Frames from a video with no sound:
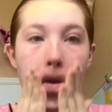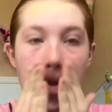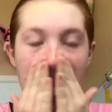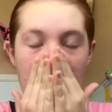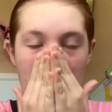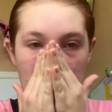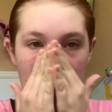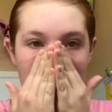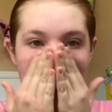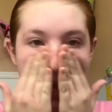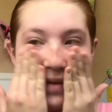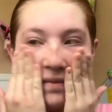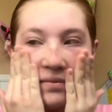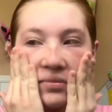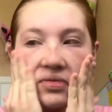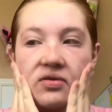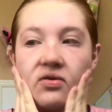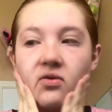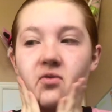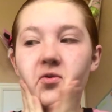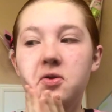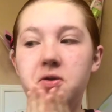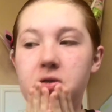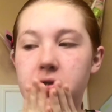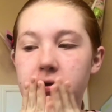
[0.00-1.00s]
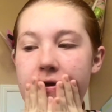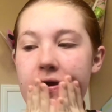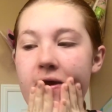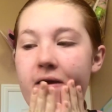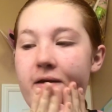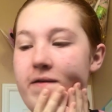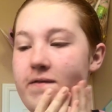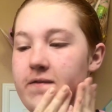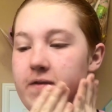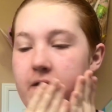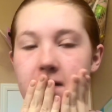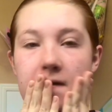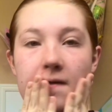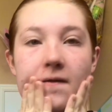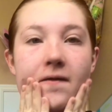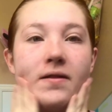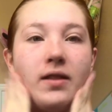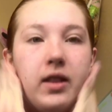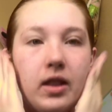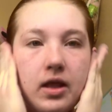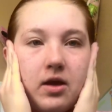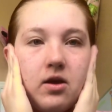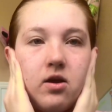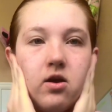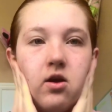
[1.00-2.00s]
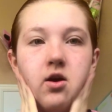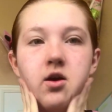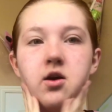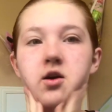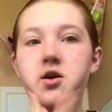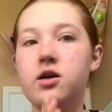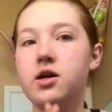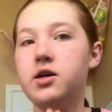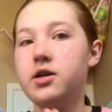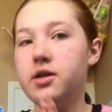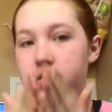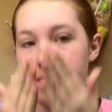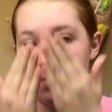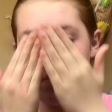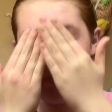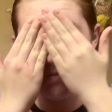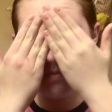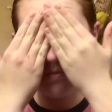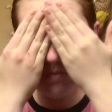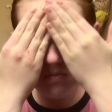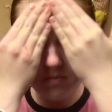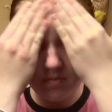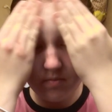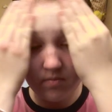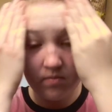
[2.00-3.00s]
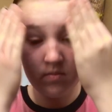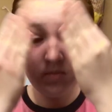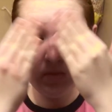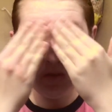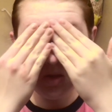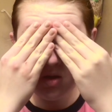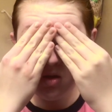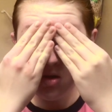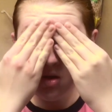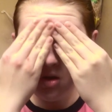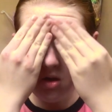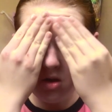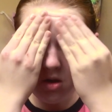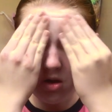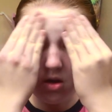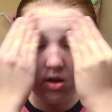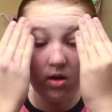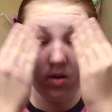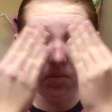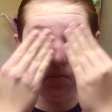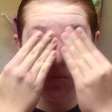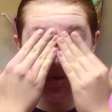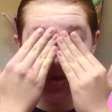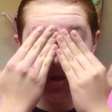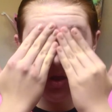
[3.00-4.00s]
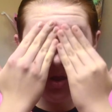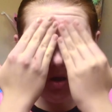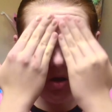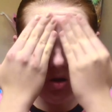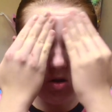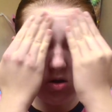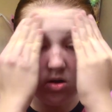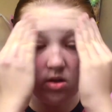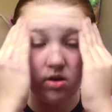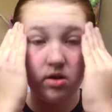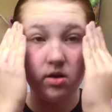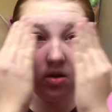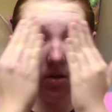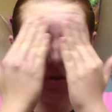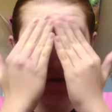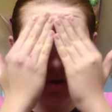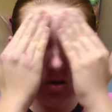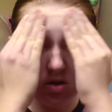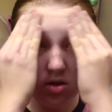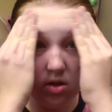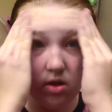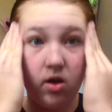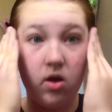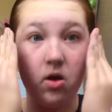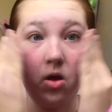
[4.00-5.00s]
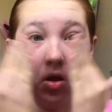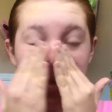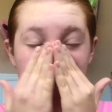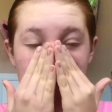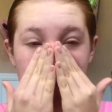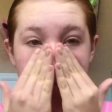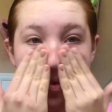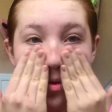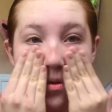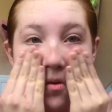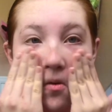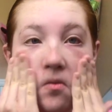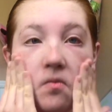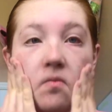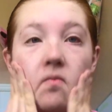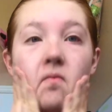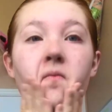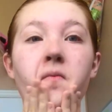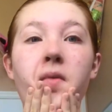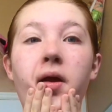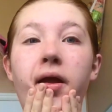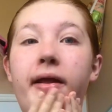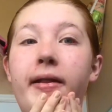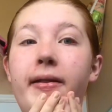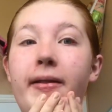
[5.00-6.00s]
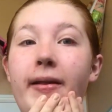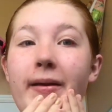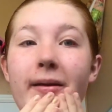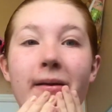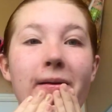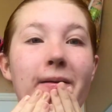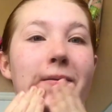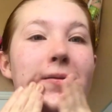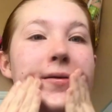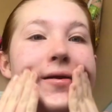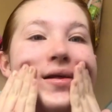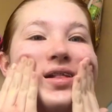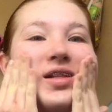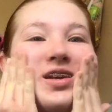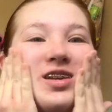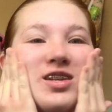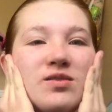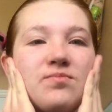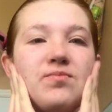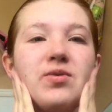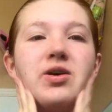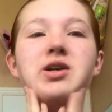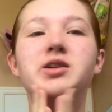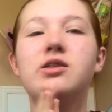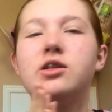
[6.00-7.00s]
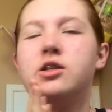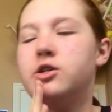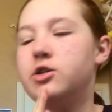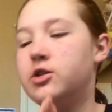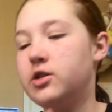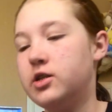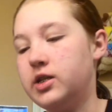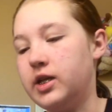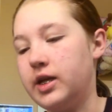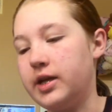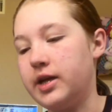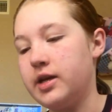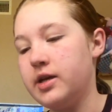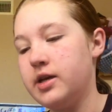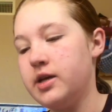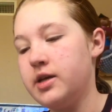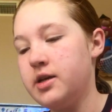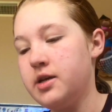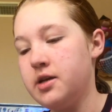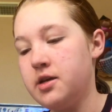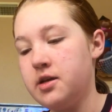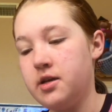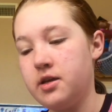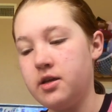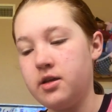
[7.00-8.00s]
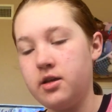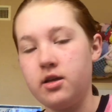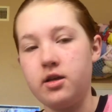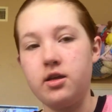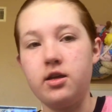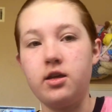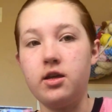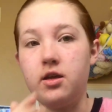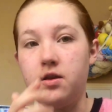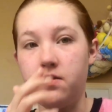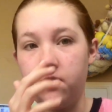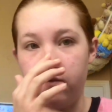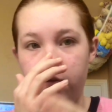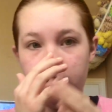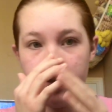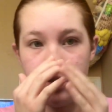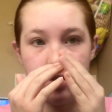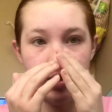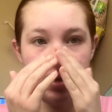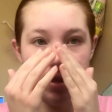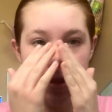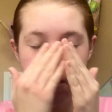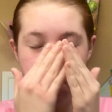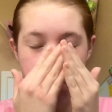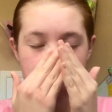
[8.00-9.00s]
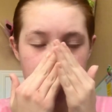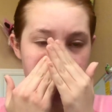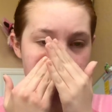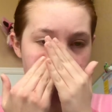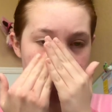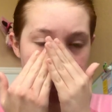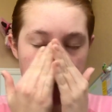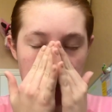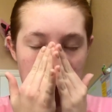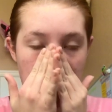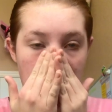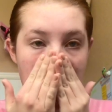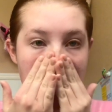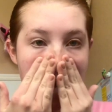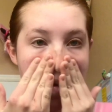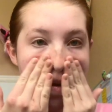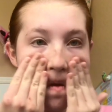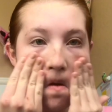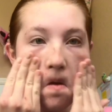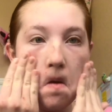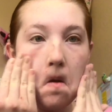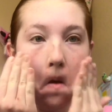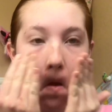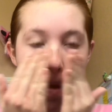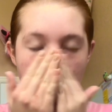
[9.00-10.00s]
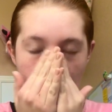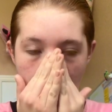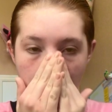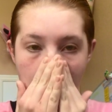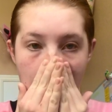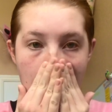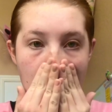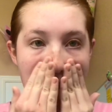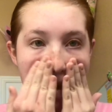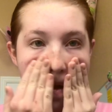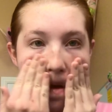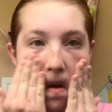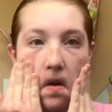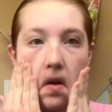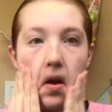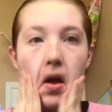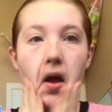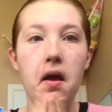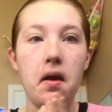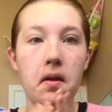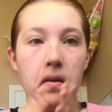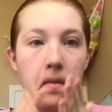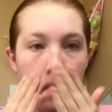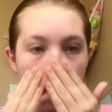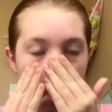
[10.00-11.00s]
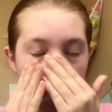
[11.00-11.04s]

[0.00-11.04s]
Okay, so once you have all of that on, I'm gonna put that on all your mainly oily spots and just like even it out. Okay.